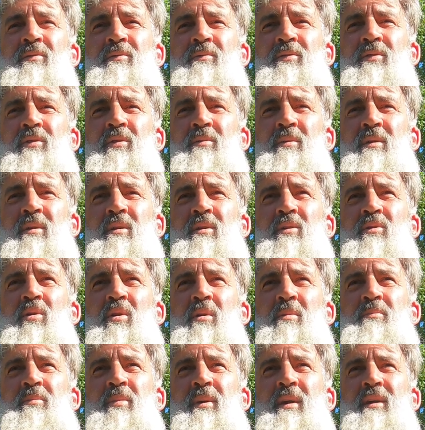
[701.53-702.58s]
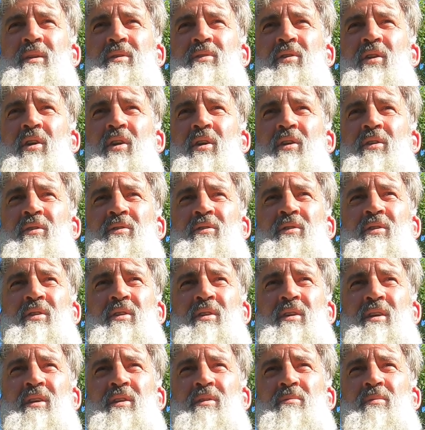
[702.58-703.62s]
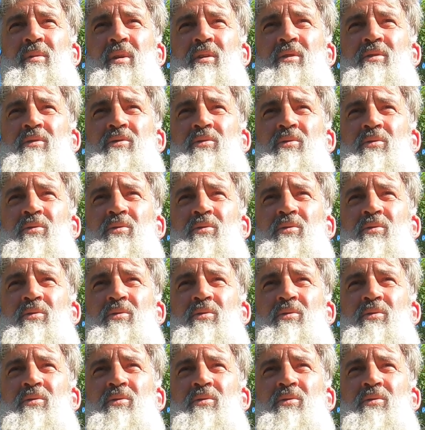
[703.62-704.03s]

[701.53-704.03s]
Something quite big turned in amongst